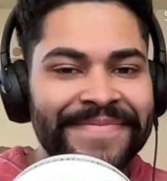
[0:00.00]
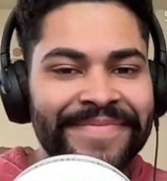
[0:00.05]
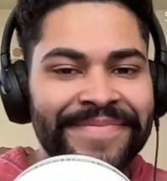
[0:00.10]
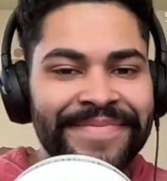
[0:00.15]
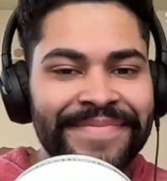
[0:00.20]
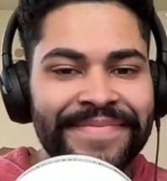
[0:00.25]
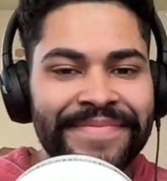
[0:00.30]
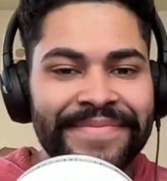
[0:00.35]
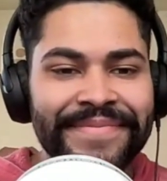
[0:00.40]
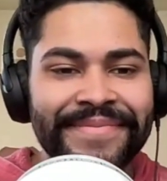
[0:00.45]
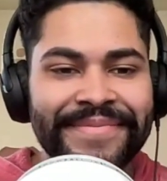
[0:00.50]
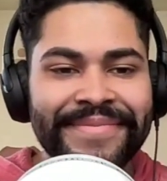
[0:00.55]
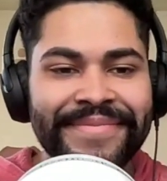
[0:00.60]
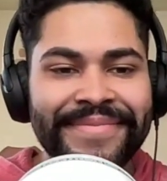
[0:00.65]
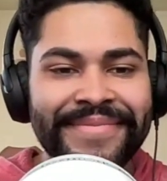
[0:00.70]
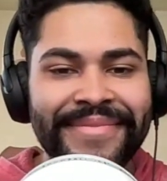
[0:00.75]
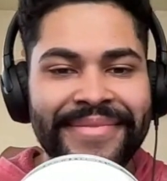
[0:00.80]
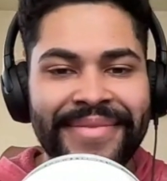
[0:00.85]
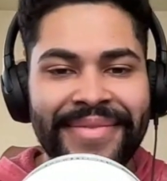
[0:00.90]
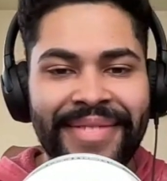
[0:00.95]

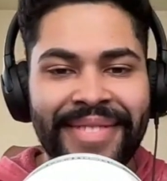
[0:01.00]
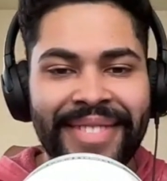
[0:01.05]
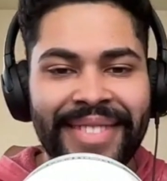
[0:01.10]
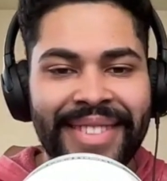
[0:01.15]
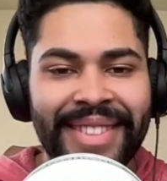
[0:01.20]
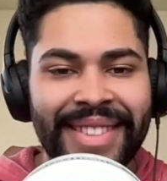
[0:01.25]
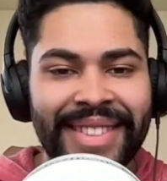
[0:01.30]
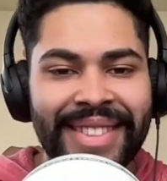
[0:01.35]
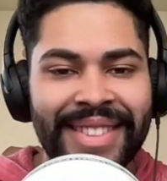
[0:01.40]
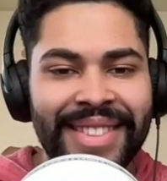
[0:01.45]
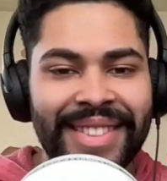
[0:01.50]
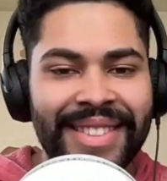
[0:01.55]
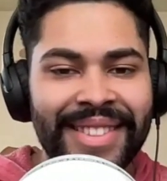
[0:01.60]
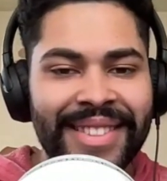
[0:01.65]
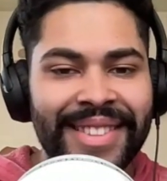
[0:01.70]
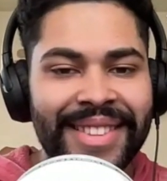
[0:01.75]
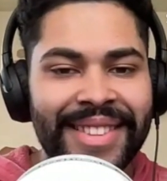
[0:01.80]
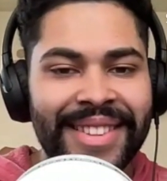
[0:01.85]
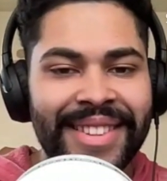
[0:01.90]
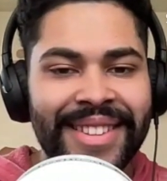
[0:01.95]

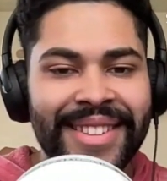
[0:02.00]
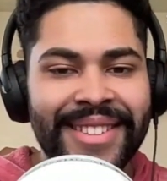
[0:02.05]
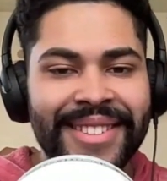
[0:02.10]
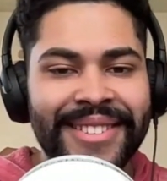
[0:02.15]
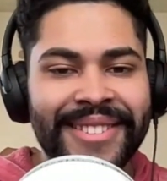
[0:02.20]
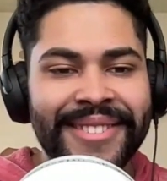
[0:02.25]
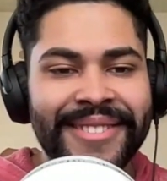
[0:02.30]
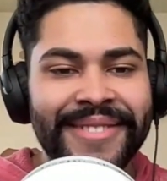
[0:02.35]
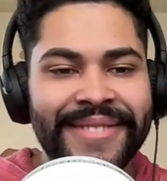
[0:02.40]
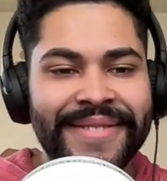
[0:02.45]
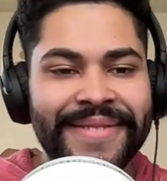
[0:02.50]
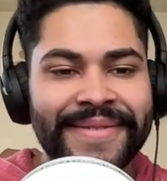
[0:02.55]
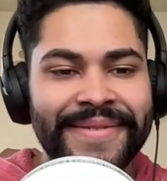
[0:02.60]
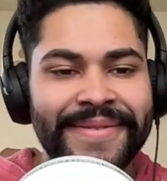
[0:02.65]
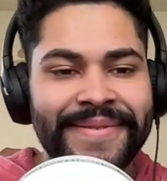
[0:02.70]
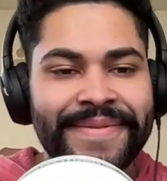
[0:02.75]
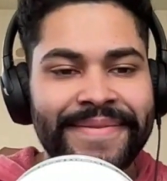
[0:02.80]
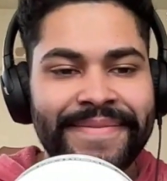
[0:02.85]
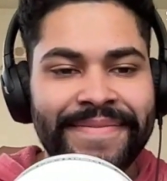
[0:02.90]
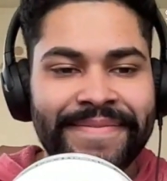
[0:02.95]

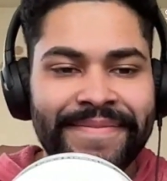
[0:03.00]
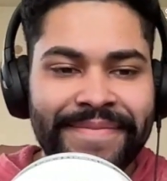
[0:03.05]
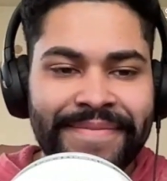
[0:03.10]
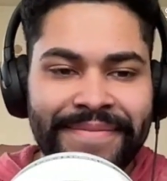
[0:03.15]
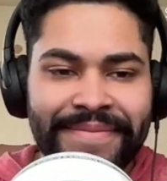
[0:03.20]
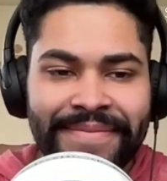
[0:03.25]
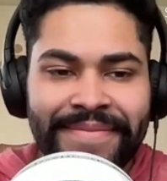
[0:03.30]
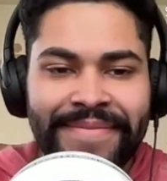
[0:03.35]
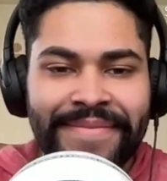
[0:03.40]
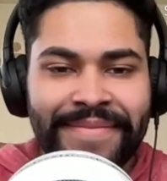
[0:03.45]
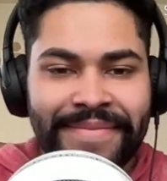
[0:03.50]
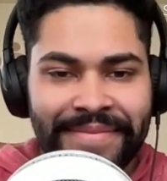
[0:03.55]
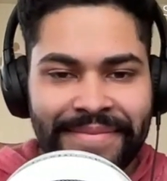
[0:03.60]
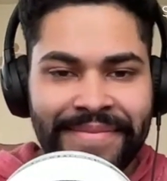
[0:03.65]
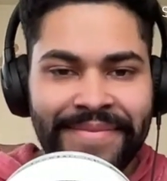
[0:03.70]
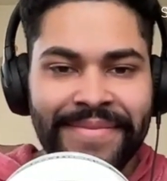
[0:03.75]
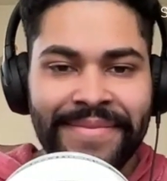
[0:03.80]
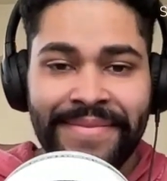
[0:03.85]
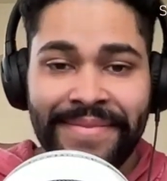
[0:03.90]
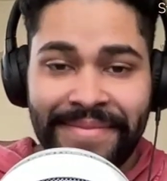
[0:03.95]

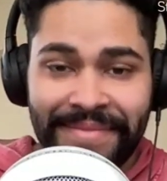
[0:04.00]
(silent)